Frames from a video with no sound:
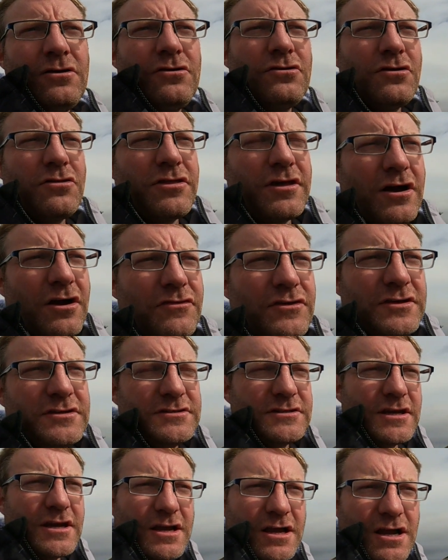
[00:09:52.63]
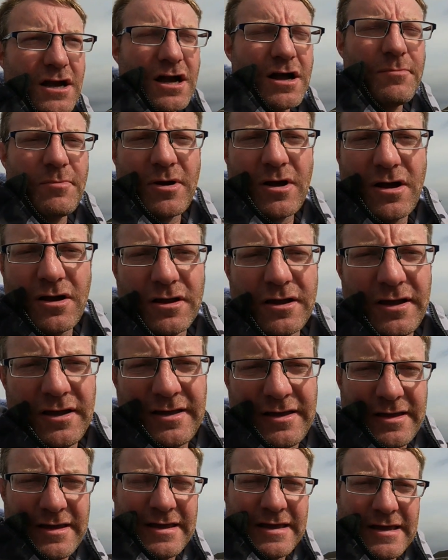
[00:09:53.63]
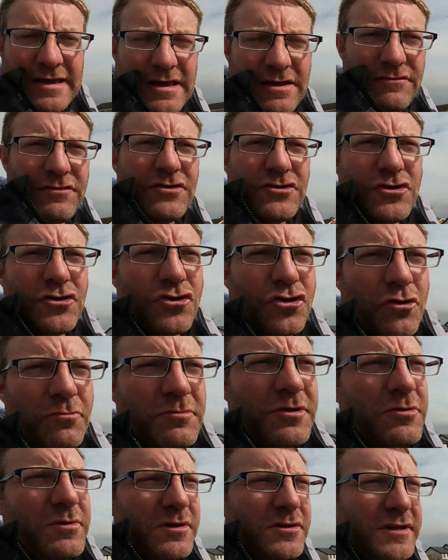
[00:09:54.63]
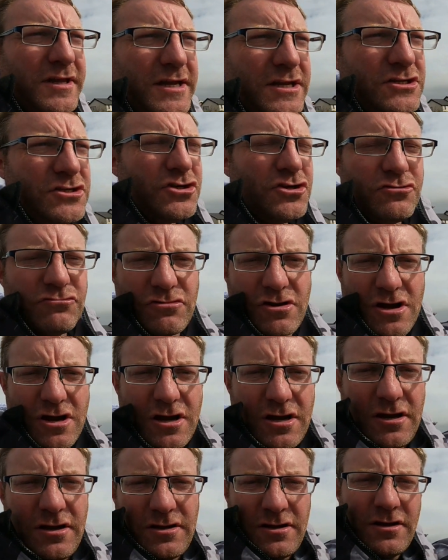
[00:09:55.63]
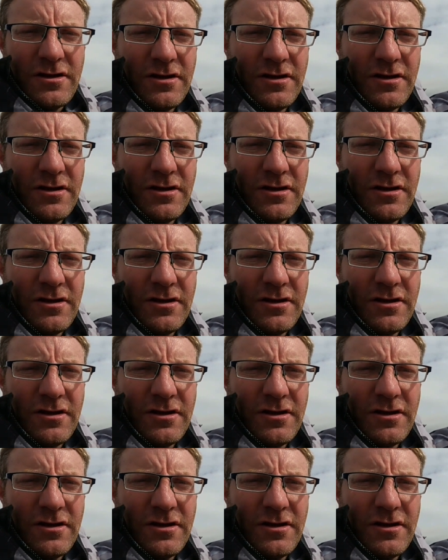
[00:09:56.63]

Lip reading: Another thing on this car park, if you do come, you will need your